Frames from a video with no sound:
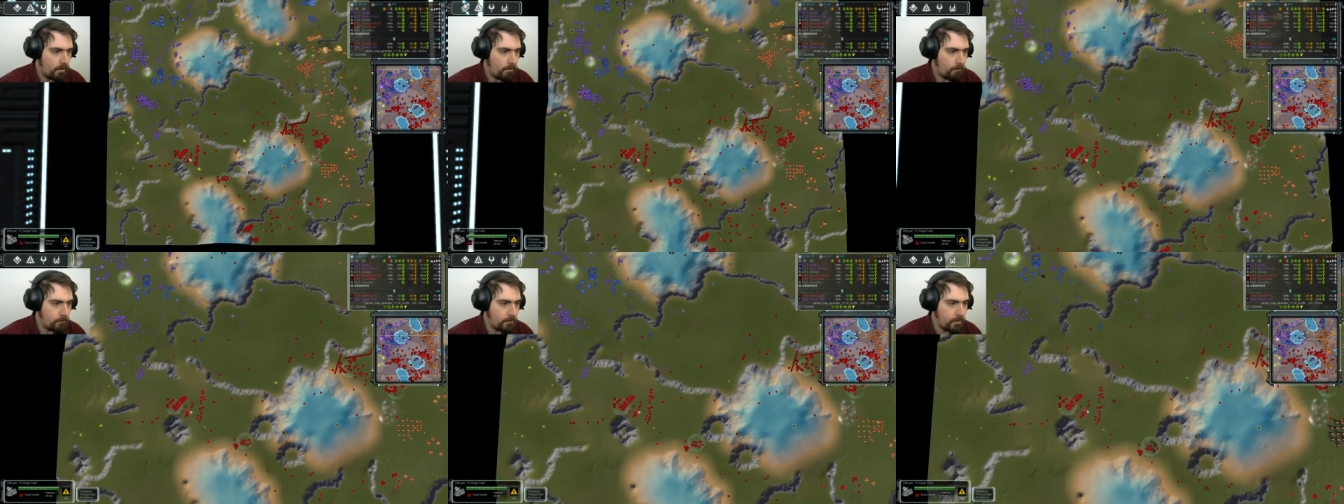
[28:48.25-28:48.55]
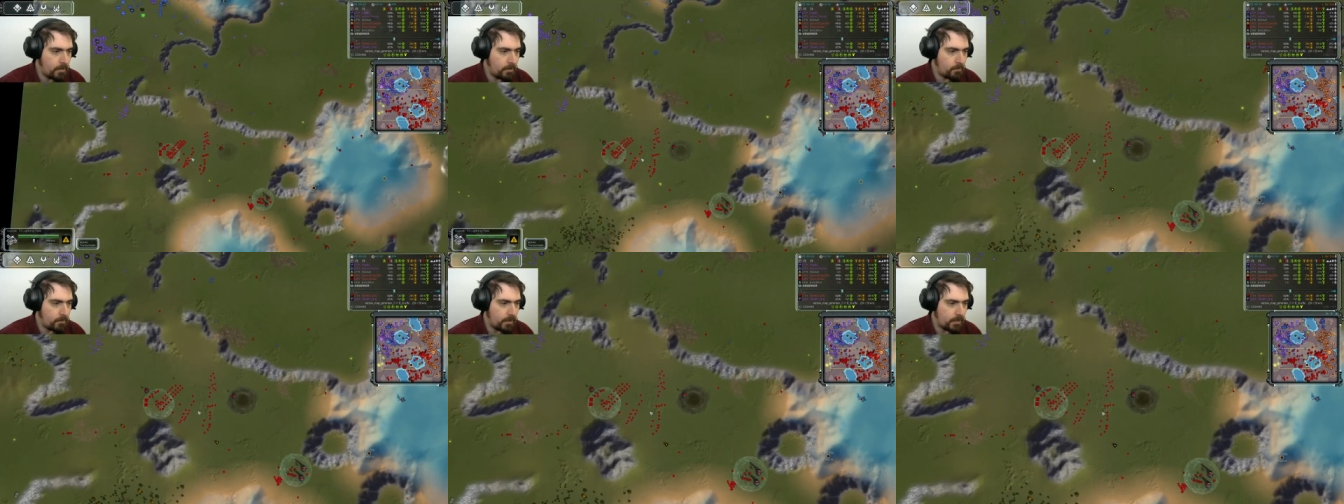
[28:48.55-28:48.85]

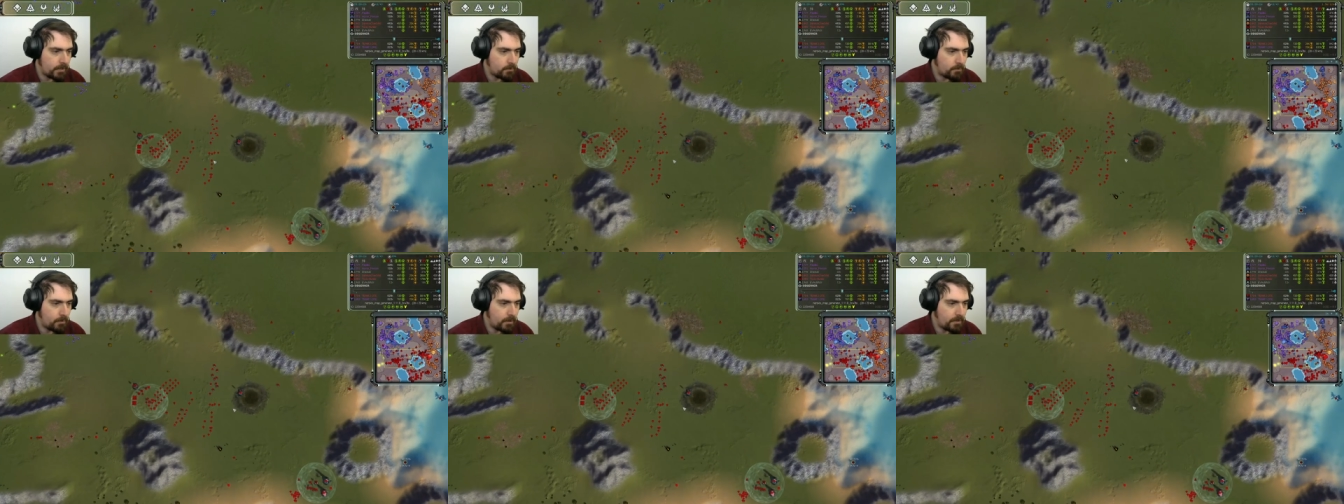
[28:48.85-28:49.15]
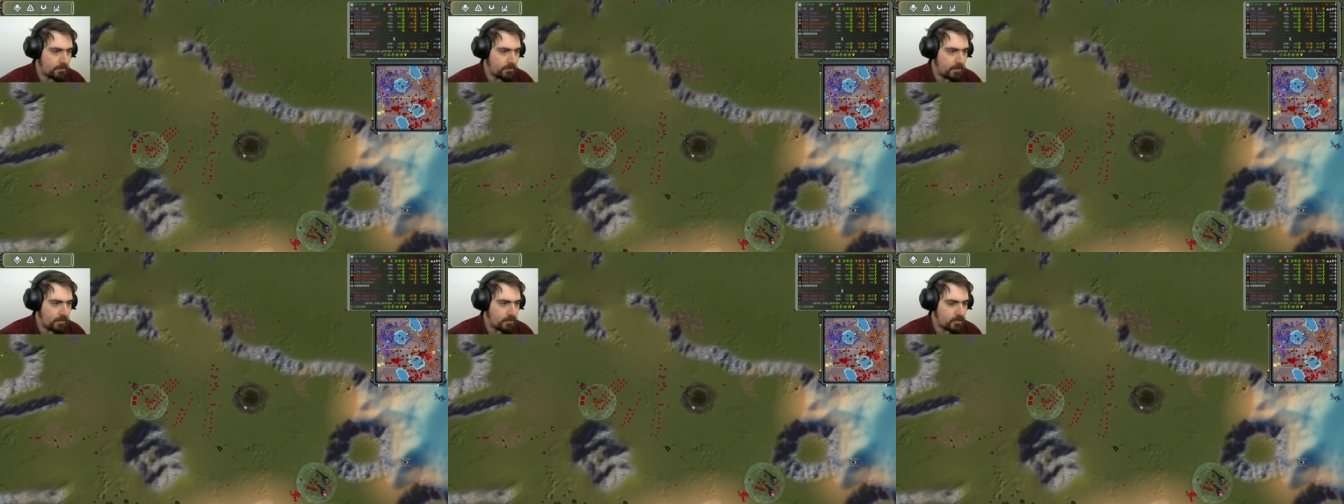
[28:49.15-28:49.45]
Meanwhile,
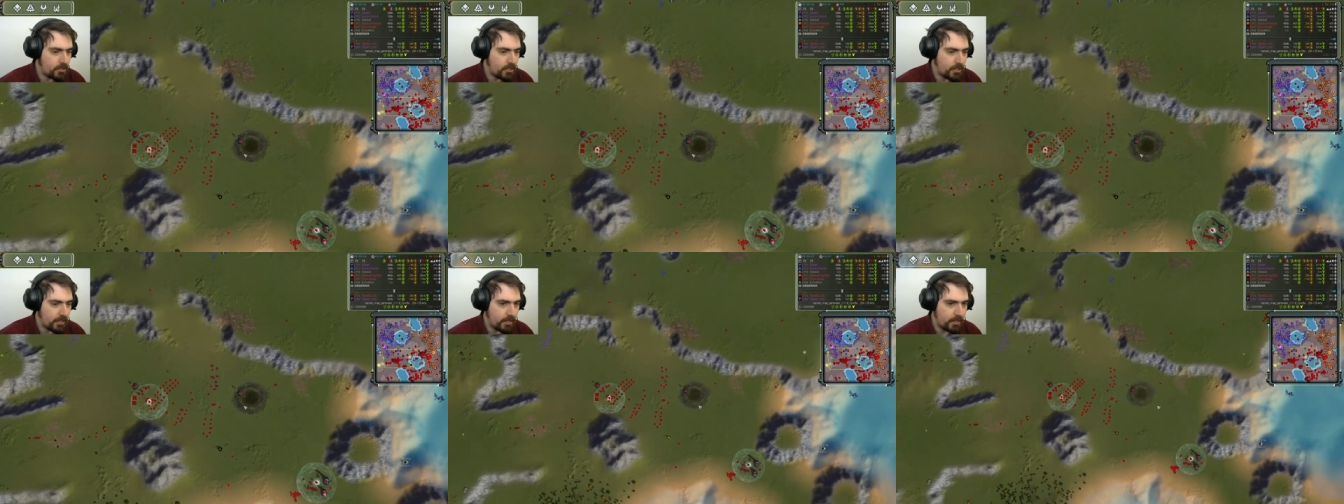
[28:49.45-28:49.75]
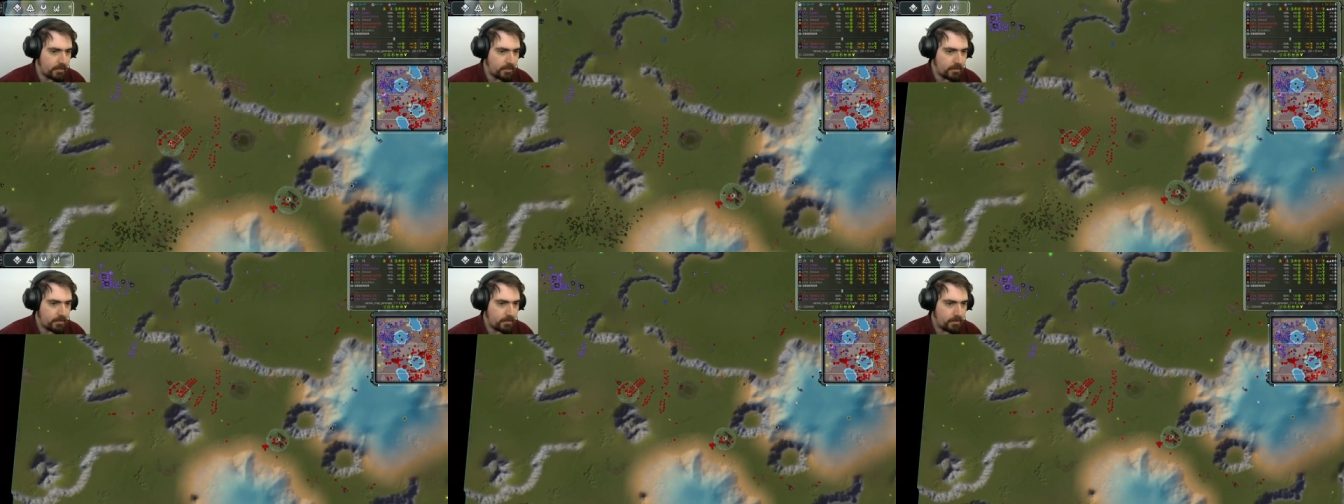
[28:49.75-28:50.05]
where's that
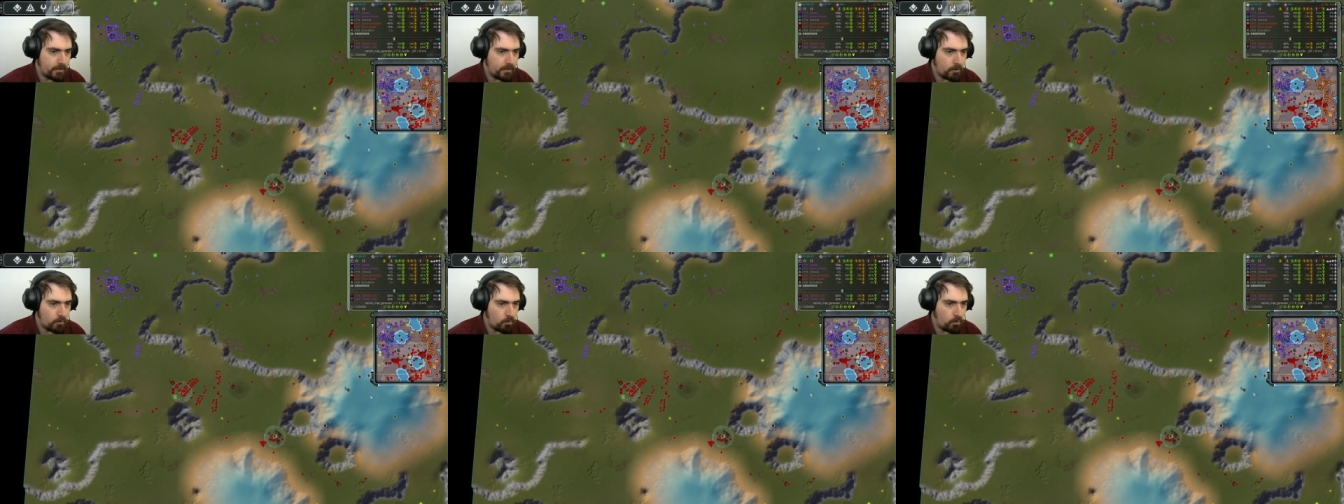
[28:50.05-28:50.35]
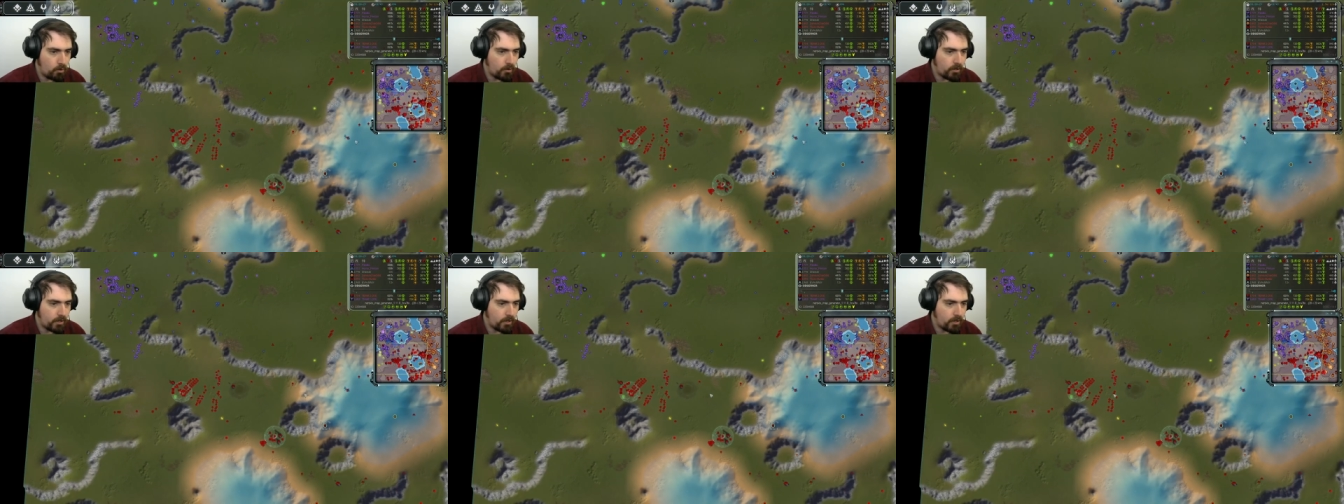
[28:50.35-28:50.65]
chicken?
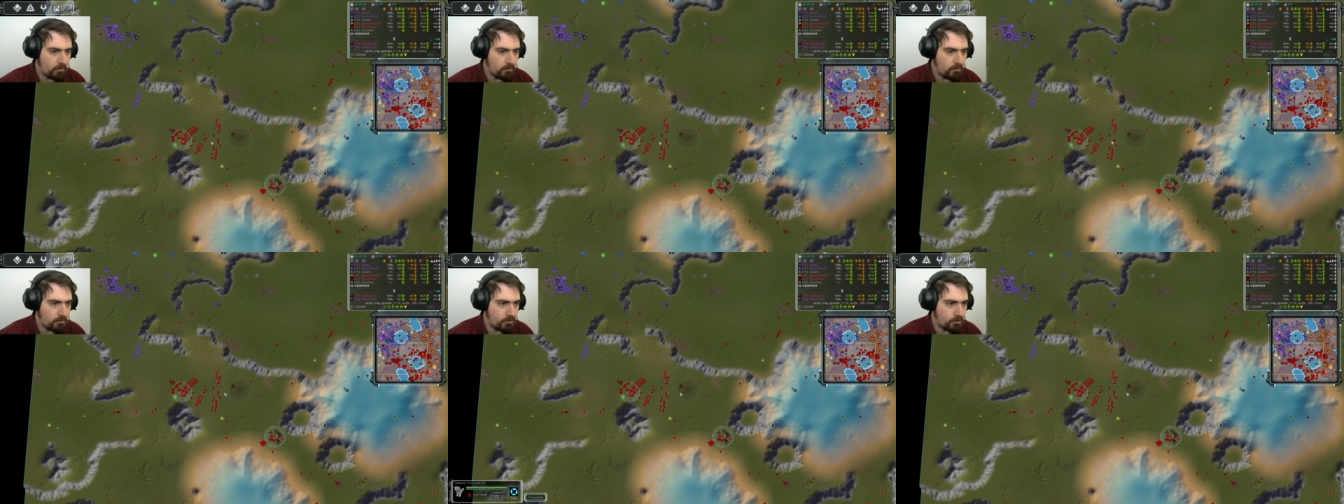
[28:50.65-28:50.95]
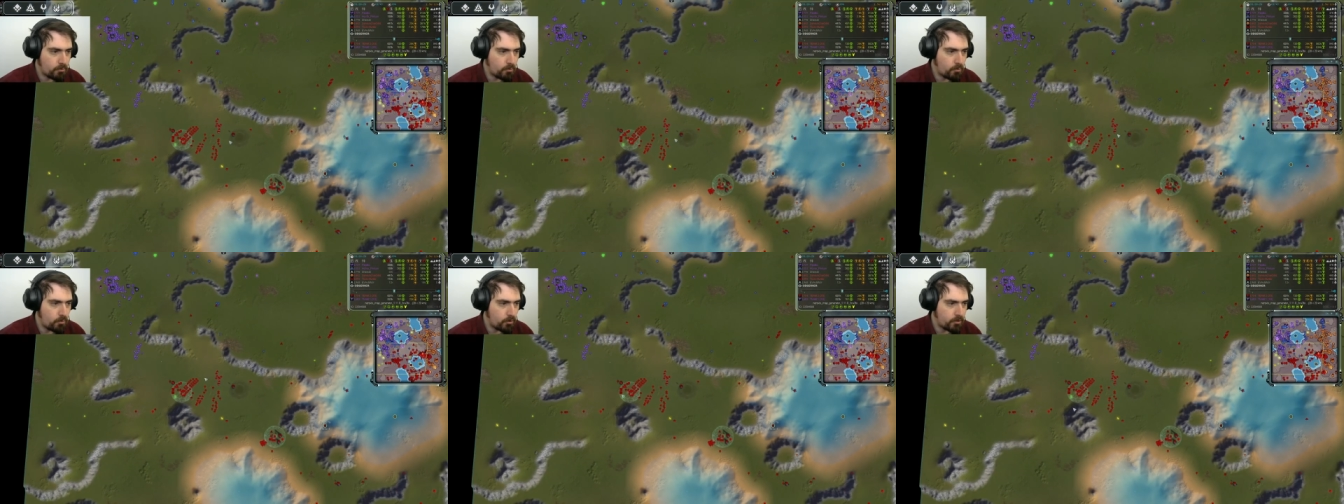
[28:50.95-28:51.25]
Walking across
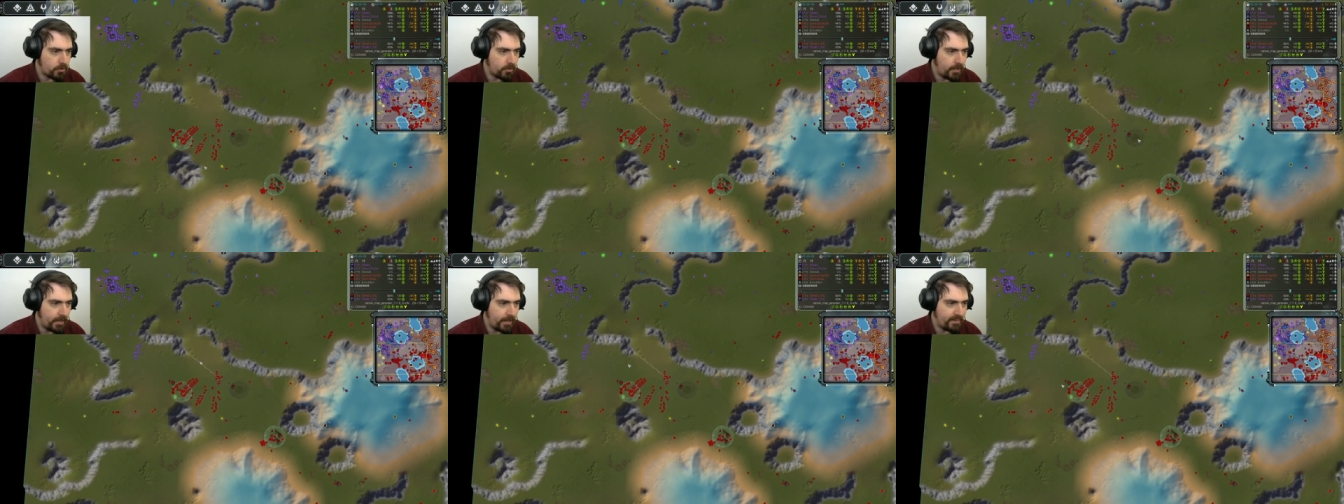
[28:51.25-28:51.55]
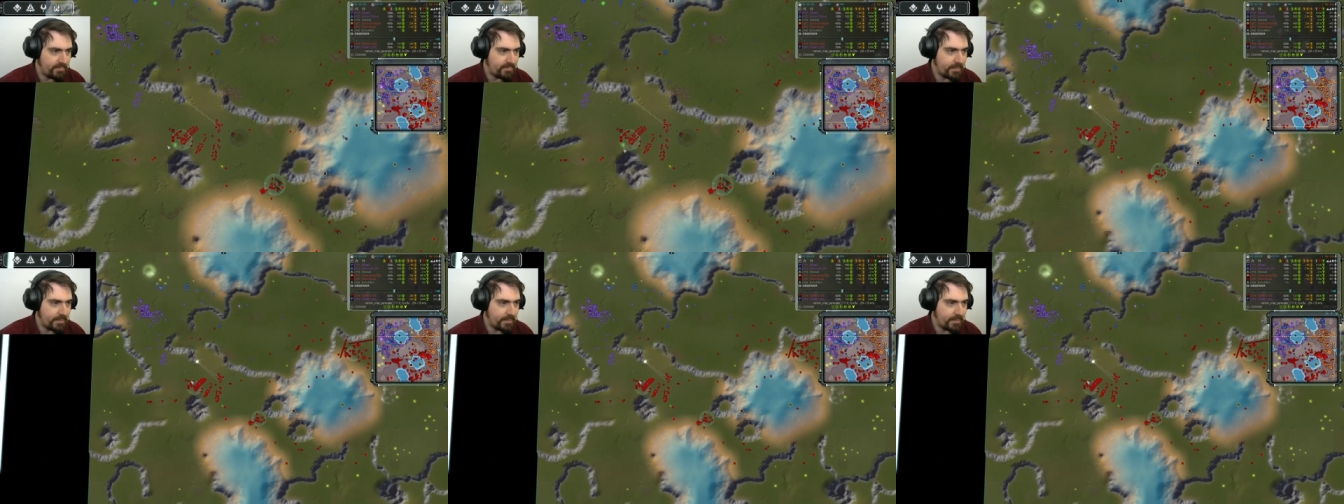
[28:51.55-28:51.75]
the water here,